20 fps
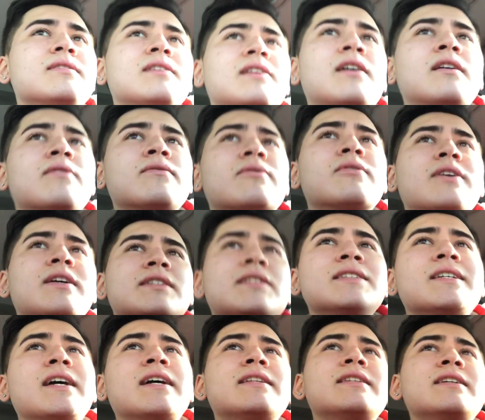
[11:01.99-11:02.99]
a lot of
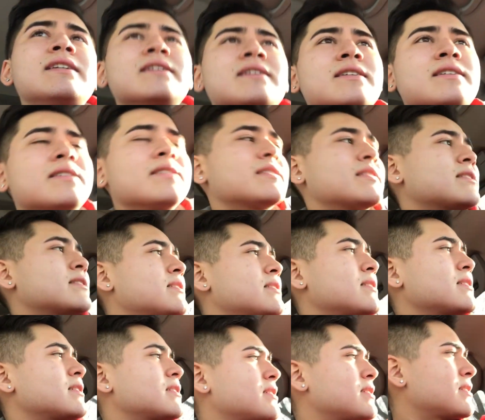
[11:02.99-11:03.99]
crazy ideas,
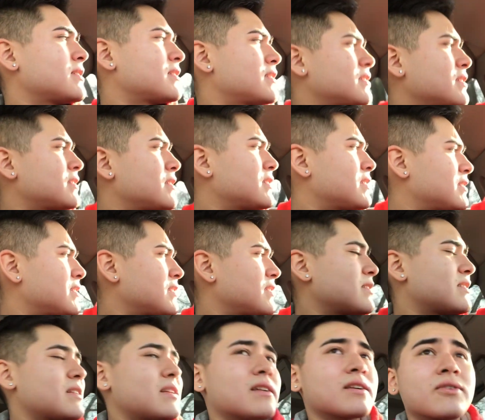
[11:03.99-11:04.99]

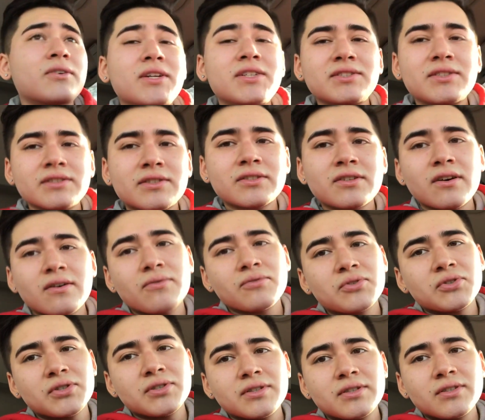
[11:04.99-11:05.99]
a lot of crazy
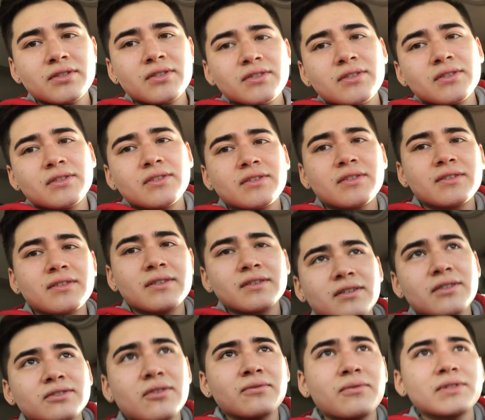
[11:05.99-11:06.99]
discoveries.
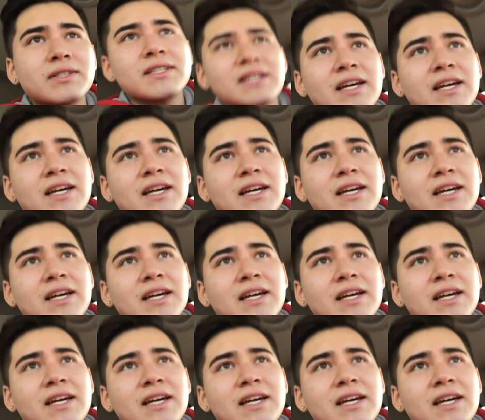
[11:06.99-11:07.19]
So over